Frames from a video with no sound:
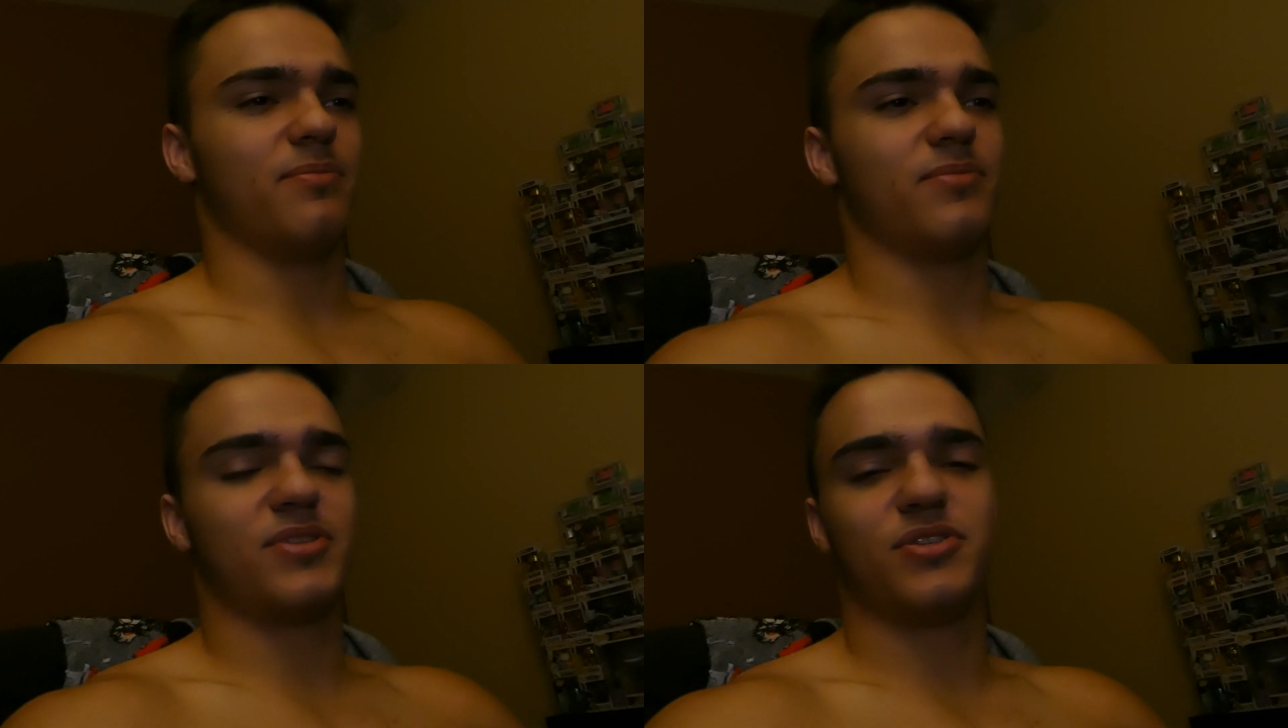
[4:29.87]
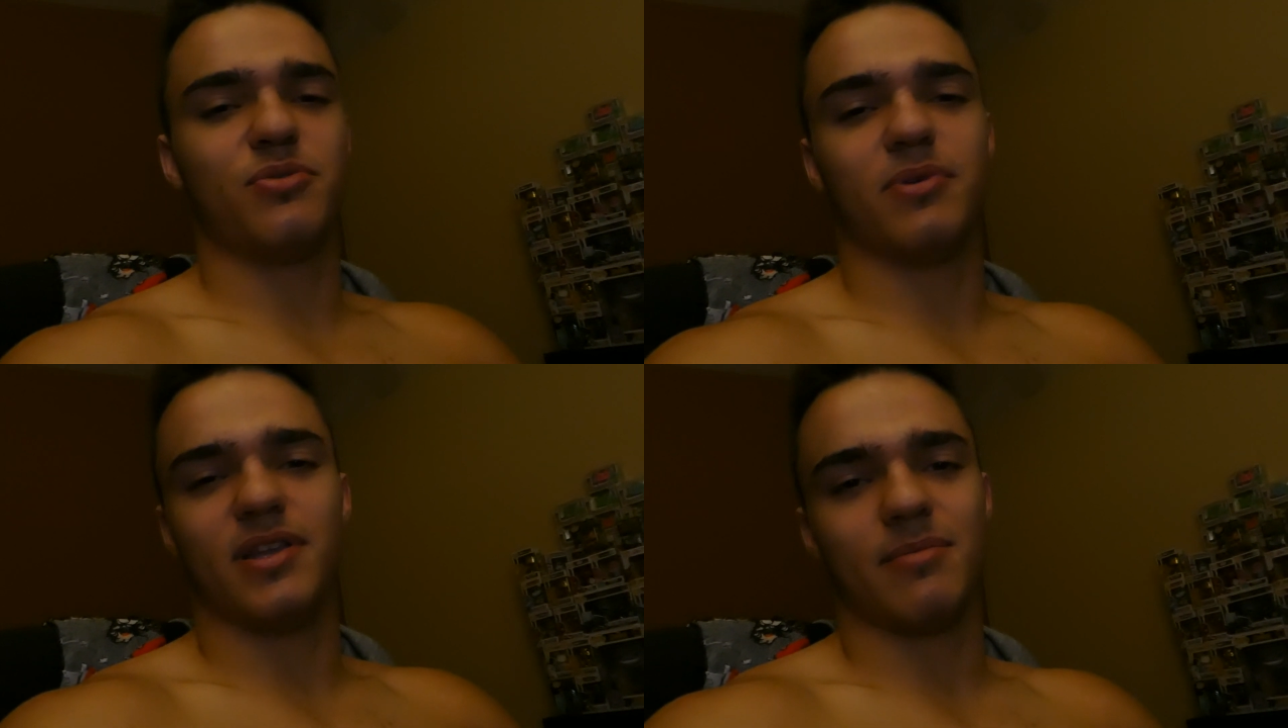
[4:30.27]

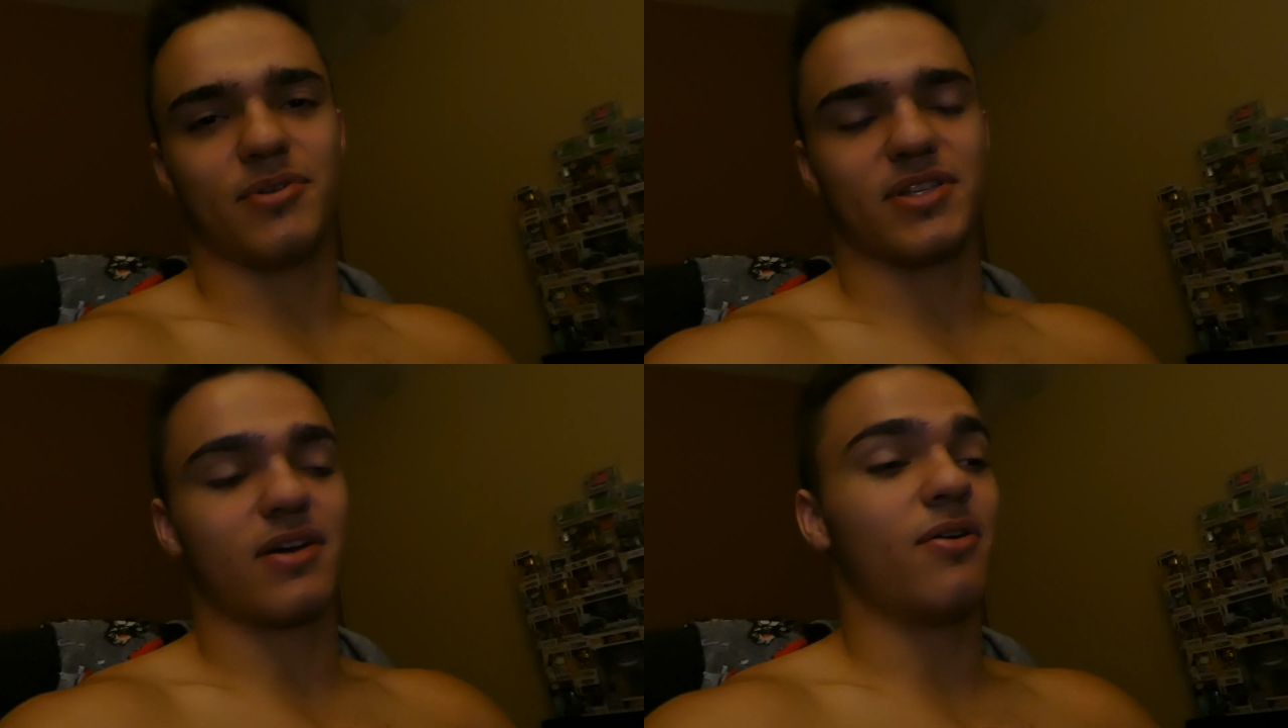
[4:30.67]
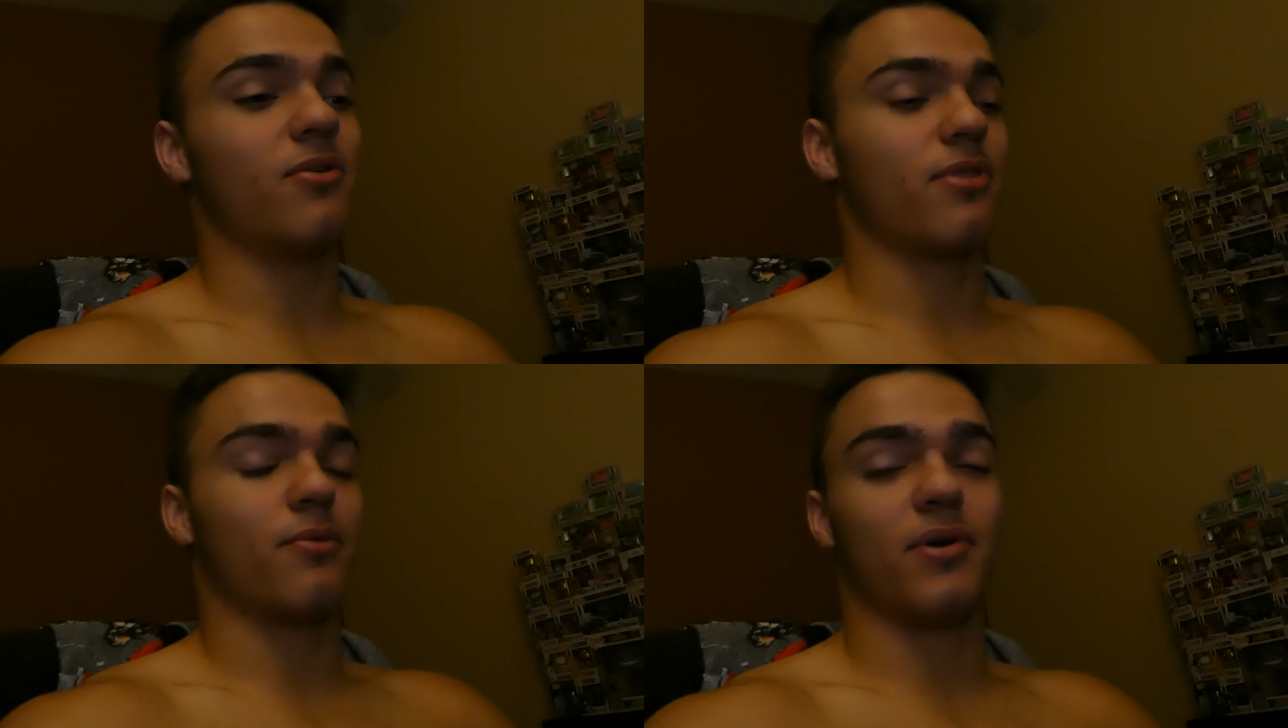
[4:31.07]
stupid numbers, like,
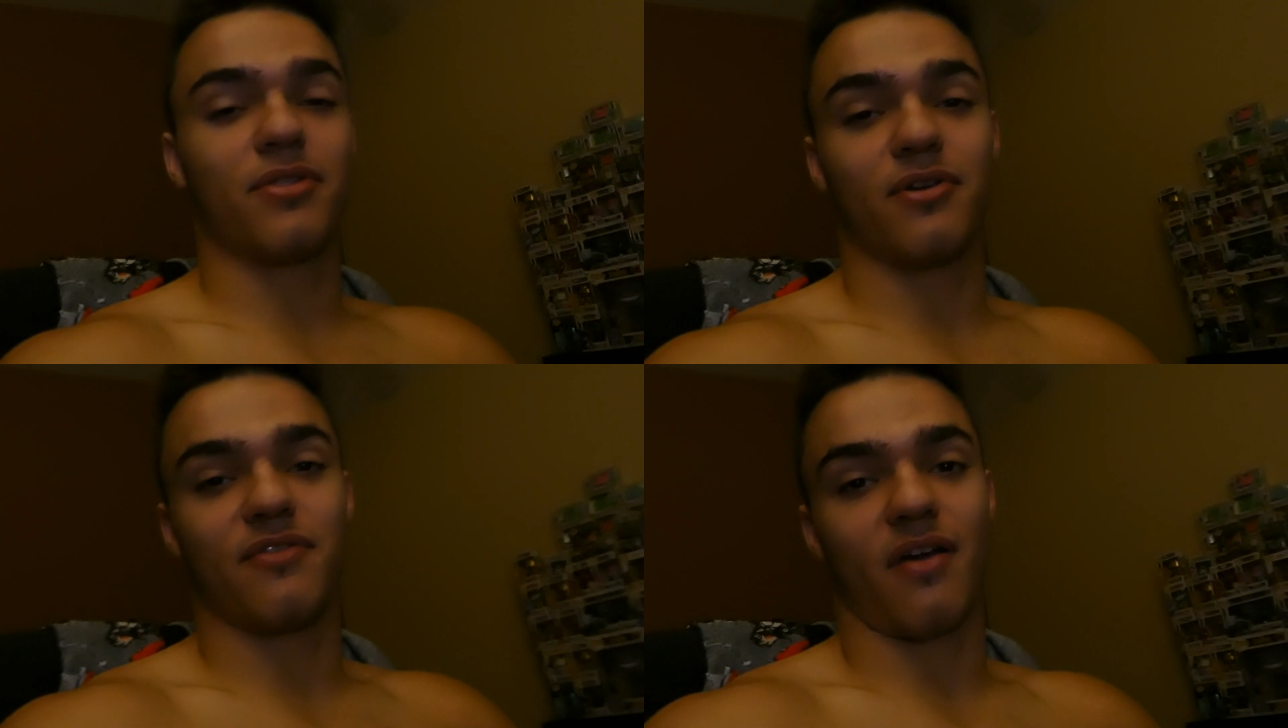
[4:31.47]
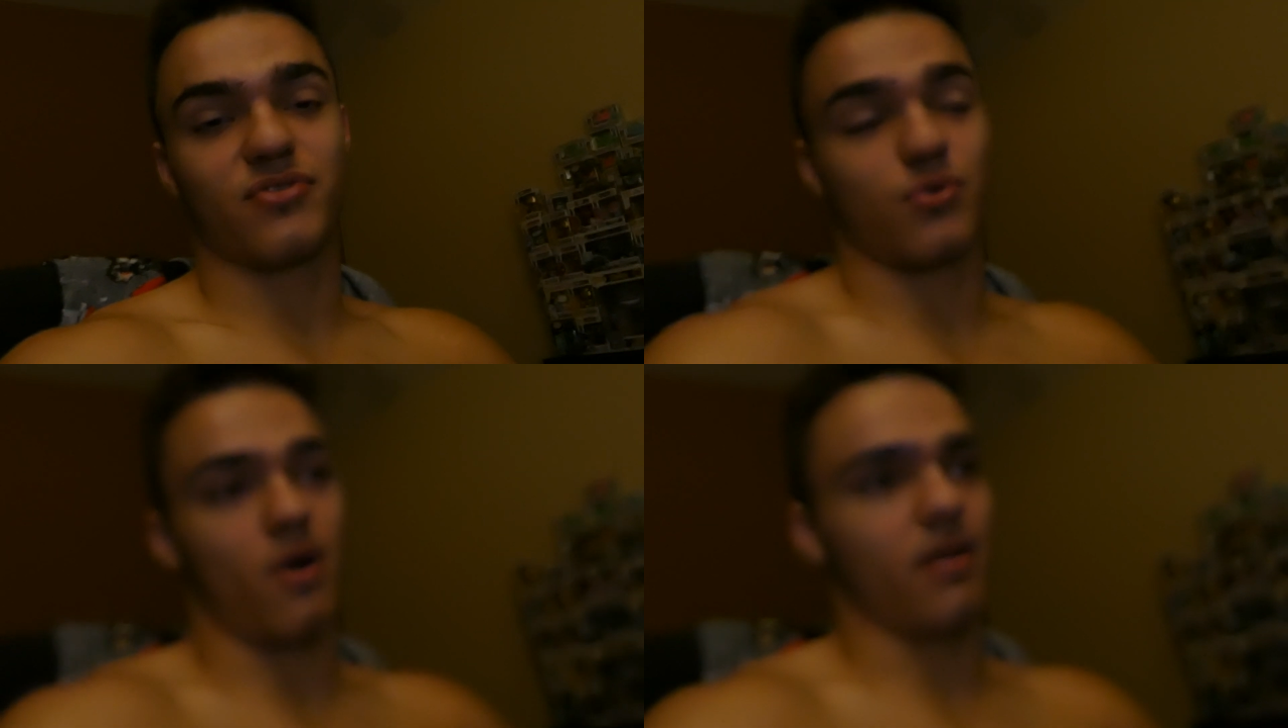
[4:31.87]
oh, 135
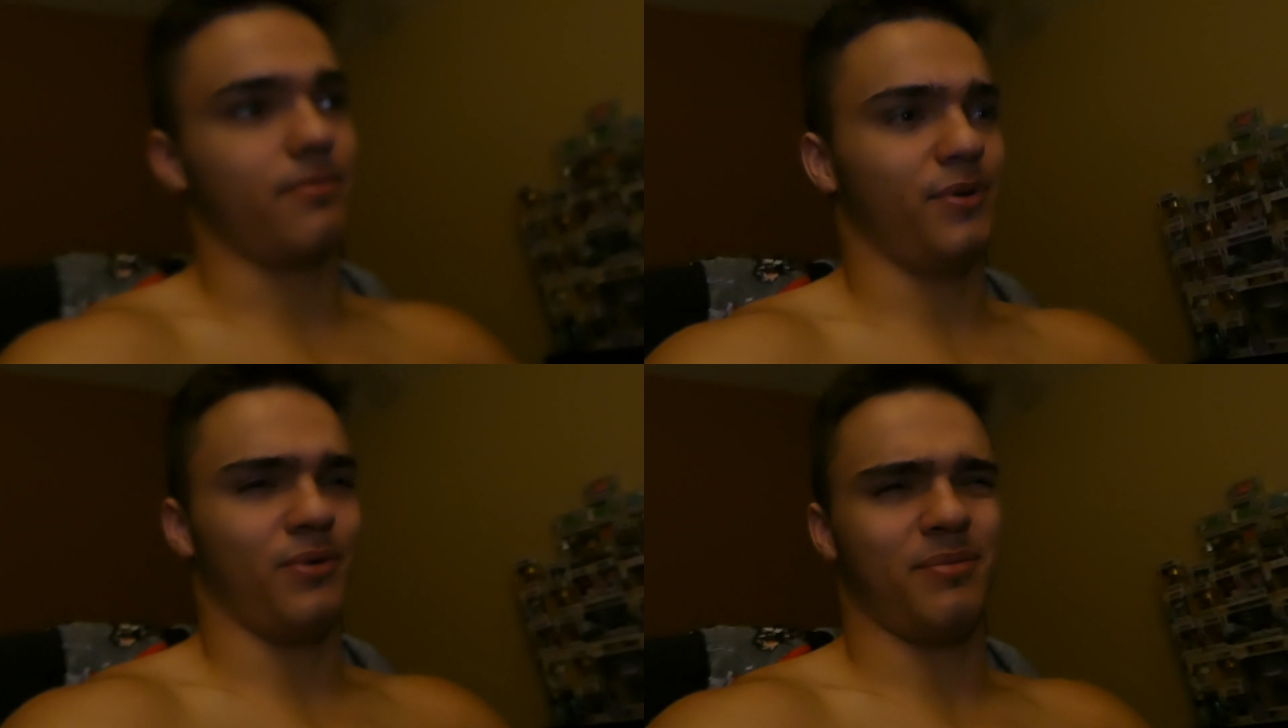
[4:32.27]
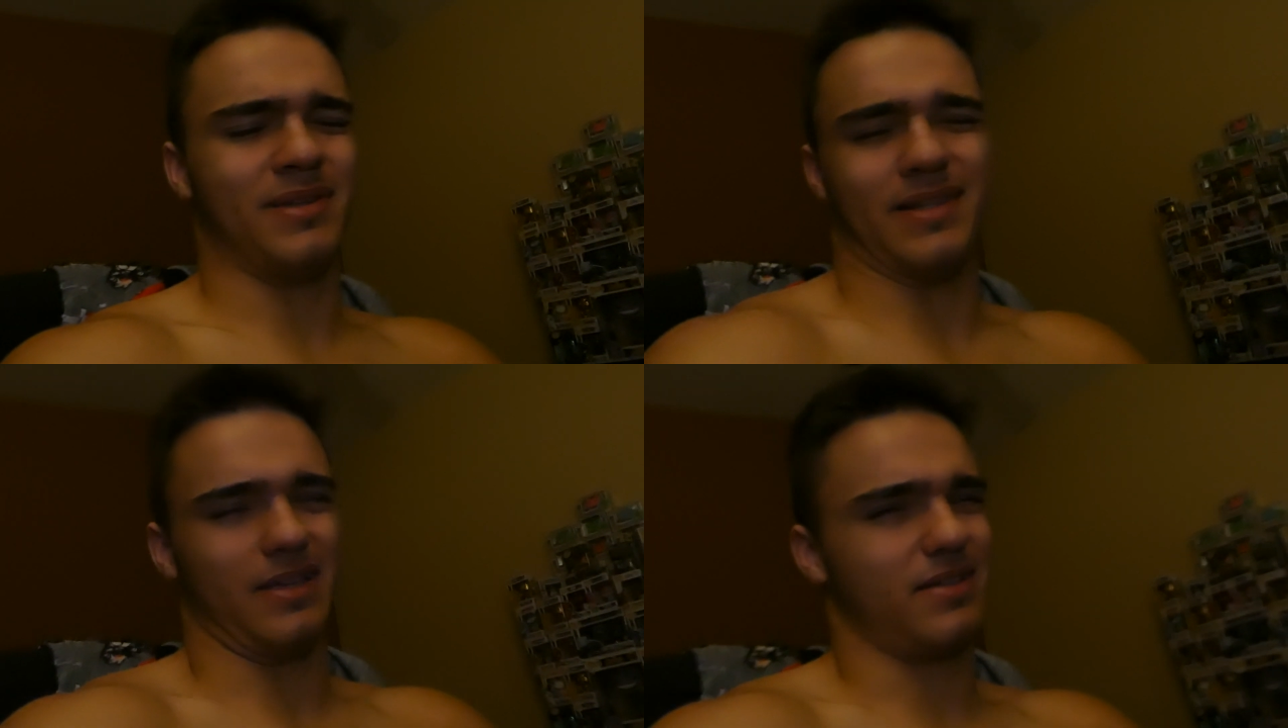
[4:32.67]
squat, you know what I
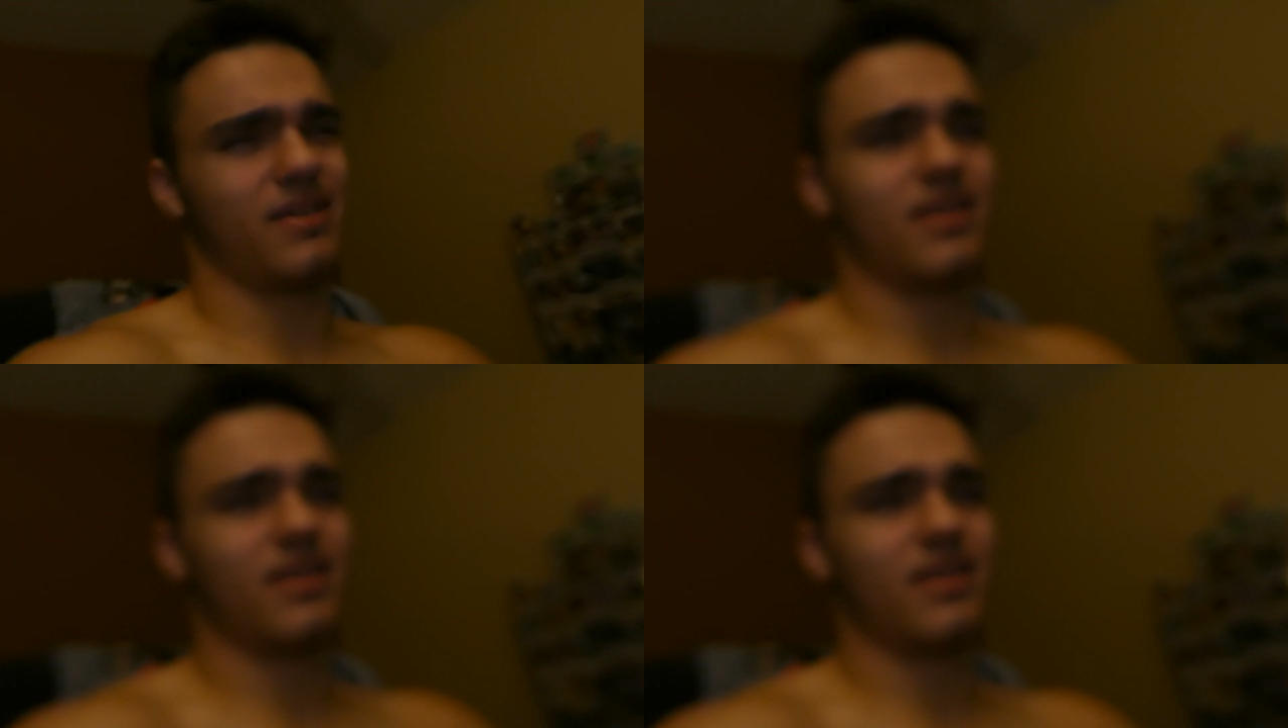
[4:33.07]
mean? Like,